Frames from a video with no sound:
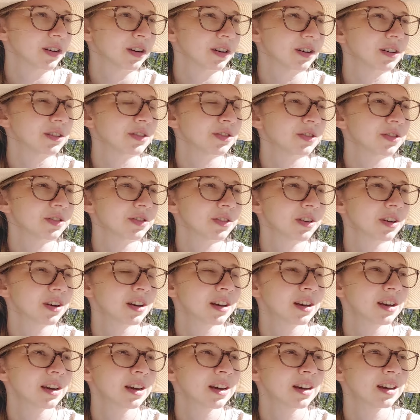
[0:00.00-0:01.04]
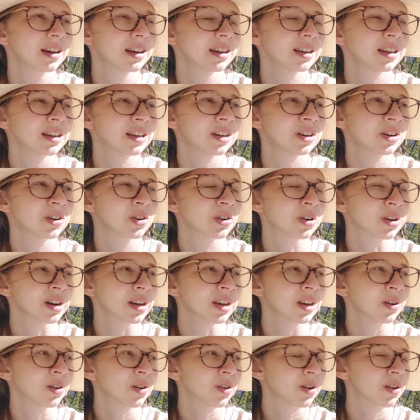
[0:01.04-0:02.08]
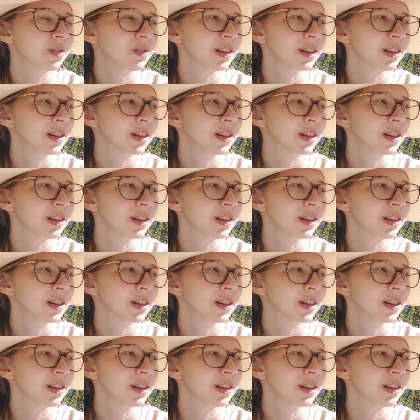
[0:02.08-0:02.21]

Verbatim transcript: of uh, hurting your